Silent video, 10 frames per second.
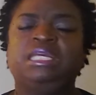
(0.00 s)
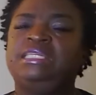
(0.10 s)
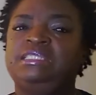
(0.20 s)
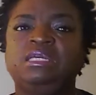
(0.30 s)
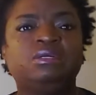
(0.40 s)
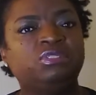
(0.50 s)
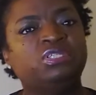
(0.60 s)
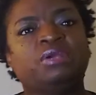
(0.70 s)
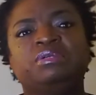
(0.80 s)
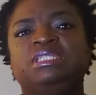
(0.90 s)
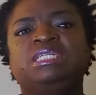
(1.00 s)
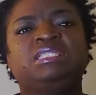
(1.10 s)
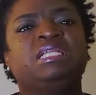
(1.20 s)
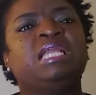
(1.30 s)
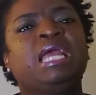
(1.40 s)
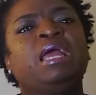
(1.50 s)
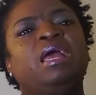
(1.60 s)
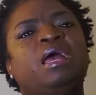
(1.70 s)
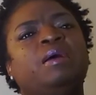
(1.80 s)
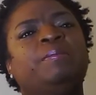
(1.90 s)
they sell journals, this and
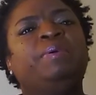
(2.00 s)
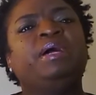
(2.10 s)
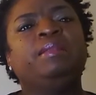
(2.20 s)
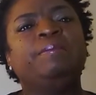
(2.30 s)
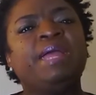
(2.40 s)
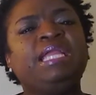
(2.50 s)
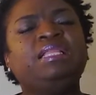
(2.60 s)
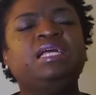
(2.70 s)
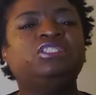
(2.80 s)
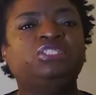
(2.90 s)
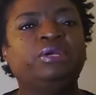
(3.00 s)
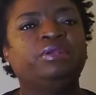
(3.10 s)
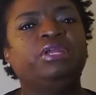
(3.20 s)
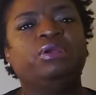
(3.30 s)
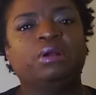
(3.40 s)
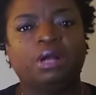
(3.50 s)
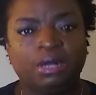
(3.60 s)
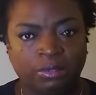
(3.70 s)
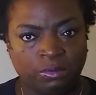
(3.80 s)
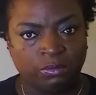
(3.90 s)
that, but make that journal your
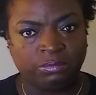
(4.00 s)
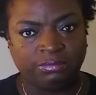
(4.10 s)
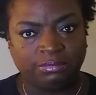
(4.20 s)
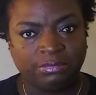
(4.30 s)
own.